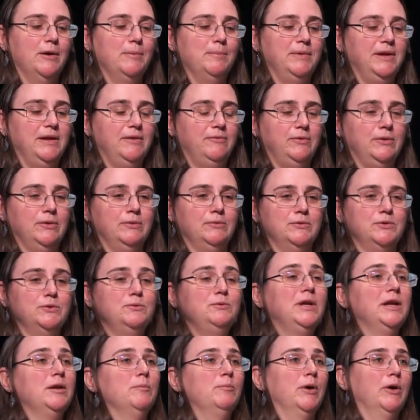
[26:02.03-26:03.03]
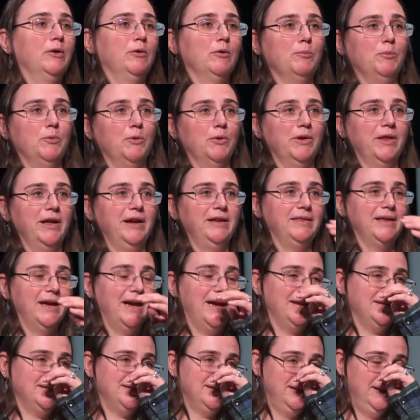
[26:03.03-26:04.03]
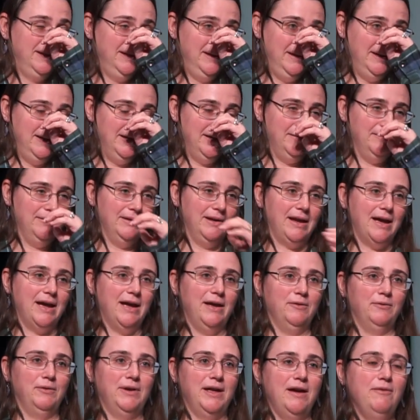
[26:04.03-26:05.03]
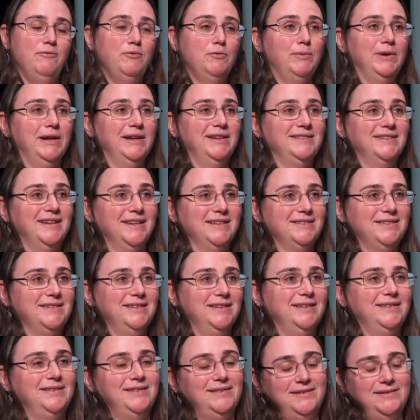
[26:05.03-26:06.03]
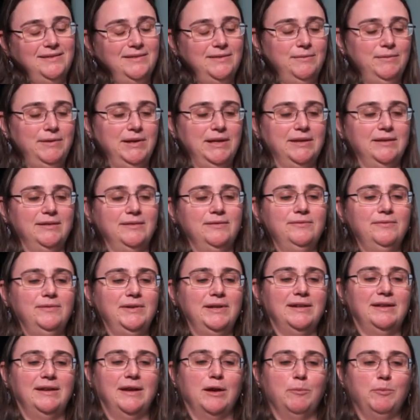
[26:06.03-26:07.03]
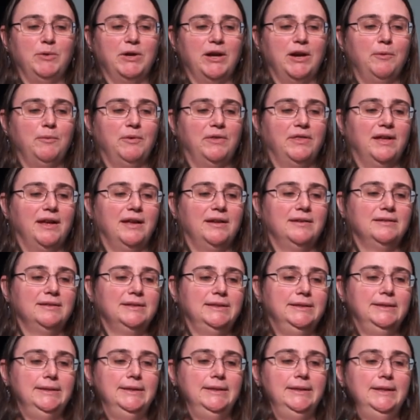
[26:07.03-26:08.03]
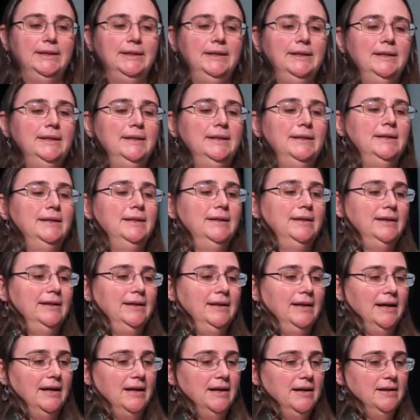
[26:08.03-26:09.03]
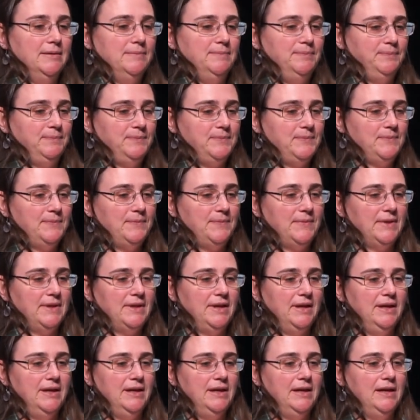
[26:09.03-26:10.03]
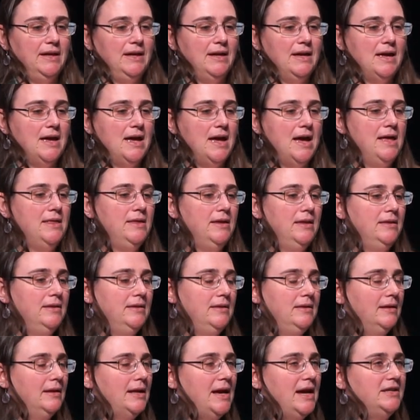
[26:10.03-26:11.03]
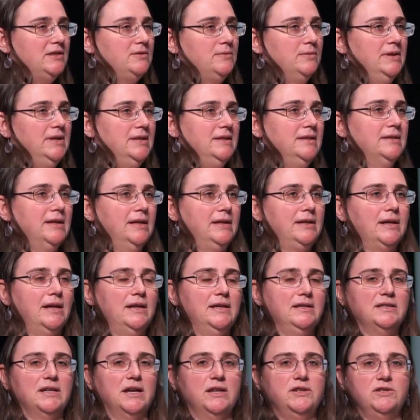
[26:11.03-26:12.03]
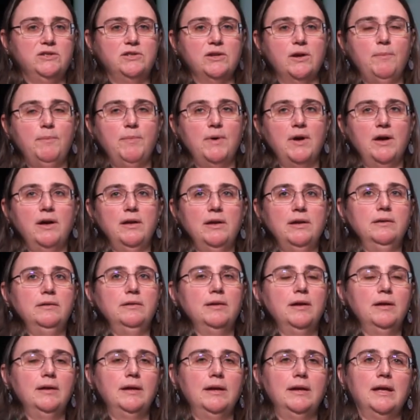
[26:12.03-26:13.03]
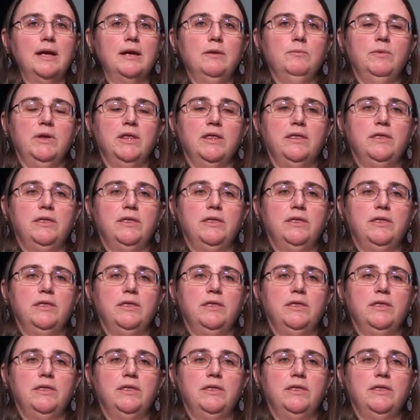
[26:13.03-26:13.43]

If you do get a bug report like that and are like, I don't have a way to test this, we can help you out with that. And then the last one is I kind of touched up on, again,